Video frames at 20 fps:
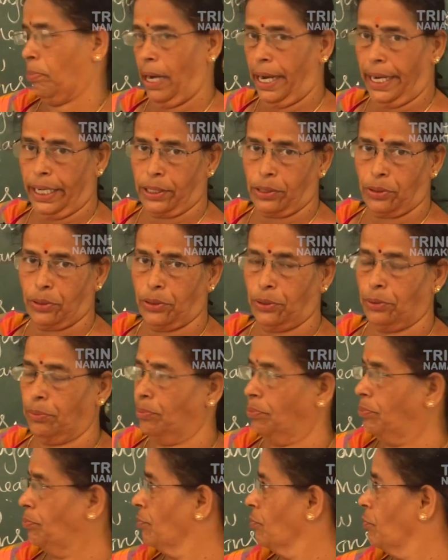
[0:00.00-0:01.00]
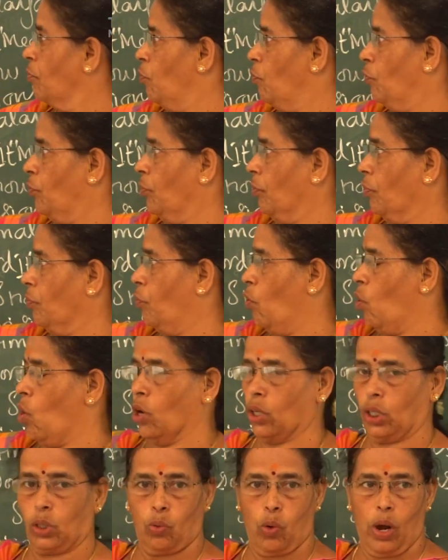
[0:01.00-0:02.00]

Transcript: Plateau. Fourth